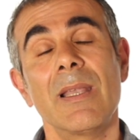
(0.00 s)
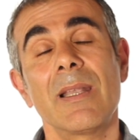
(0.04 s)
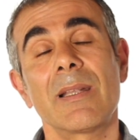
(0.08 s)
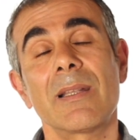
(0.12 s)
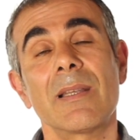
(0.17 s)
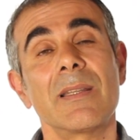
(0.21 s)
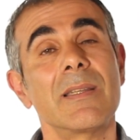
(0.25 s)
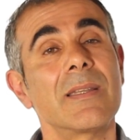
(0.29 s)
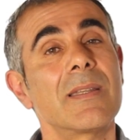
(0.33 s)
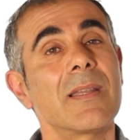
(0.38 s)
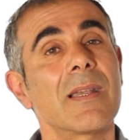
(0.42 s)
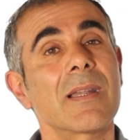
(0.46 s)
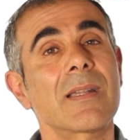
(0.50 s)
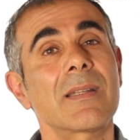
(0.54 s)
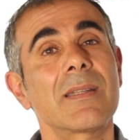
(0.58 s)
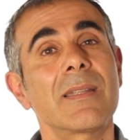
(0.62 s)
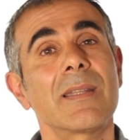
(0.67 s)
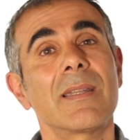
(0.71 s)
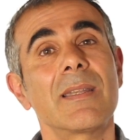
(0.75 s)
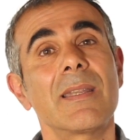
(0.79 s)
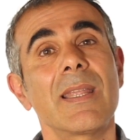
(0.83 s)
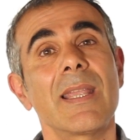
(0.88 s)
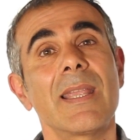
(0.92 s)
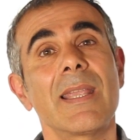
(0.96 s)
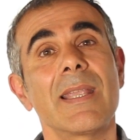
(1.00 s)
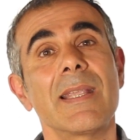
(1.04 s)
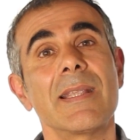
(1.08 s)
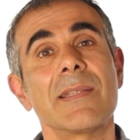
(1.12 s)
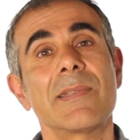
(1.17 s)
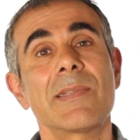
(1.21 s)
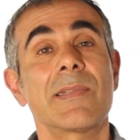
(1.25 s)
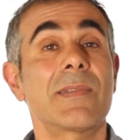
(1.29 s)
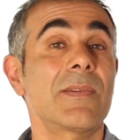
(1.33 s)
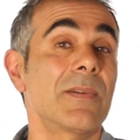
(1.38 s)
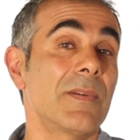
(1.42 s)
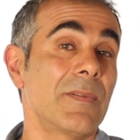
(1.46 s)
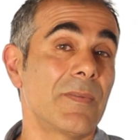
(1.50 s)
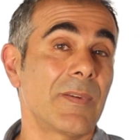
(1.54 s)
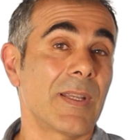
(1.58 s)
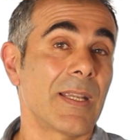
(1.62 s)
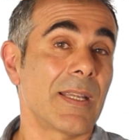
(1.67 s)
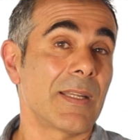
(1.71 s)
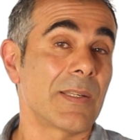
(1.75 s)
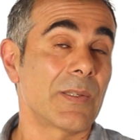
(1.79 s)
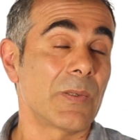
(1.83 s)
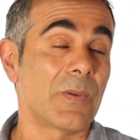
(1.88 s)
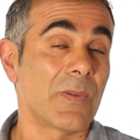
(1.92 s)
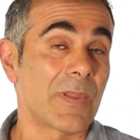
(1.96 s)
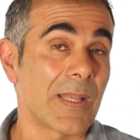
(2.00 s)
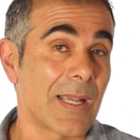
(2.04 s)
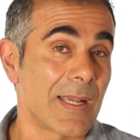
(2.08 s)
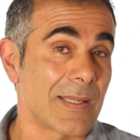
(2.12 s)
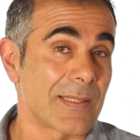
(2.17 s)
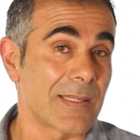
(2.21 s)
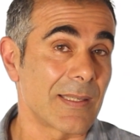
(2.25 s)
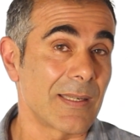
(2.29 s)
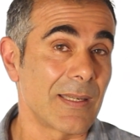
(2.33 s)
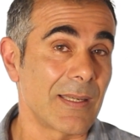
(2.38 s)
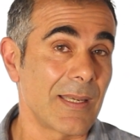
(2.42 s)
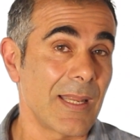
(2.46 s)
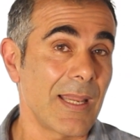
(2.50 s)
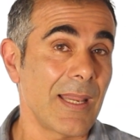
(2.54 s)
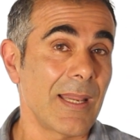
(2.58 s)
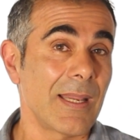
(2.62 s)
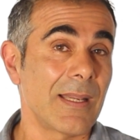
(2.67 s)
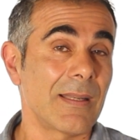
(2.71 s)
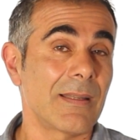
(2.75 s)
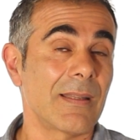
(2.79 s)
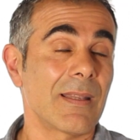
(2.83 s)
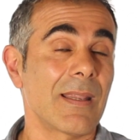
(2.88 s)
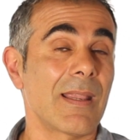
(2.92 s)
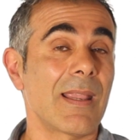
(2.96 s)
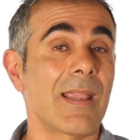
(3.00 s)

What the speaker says: conducted a survey in 2008,